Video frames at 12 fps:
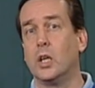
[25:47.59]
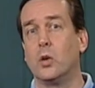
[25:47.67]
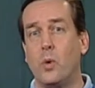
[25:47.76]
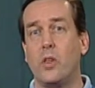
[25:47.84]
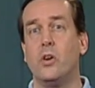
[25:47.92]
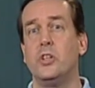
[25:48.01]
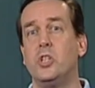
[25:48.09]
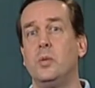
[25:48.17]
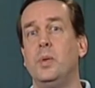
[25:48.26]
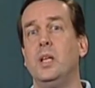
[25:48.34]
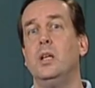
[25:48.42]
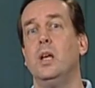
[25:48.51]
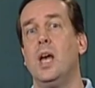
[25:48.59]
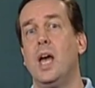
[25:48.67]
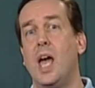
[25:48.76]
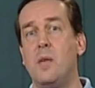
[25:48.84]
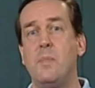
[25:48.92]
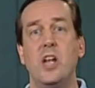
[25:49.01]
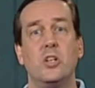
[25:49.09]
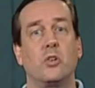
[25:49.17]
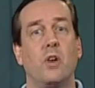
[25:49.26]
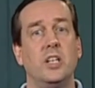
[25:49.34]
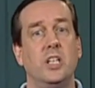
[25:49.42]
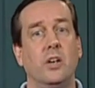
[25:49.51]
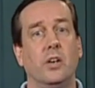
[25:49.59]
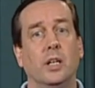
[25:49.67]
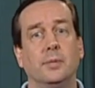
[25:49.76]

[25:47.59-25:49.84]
whether it should be a major criteria.